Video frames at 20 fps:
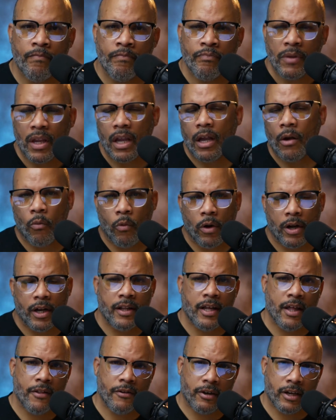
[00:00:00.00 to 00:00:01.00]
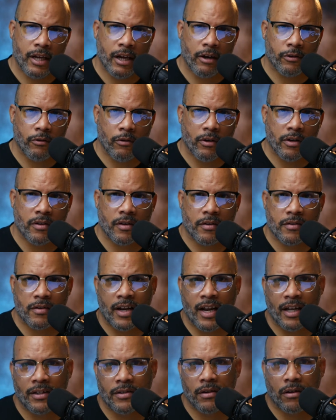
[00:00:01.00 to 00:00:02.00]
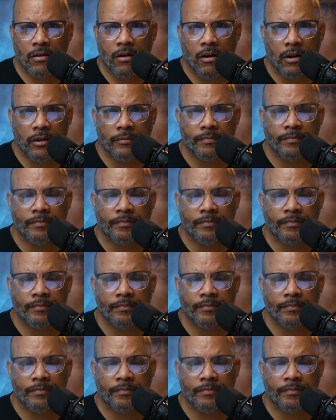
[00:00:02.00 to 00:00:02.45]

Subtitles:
And one of the other characteristics that I took on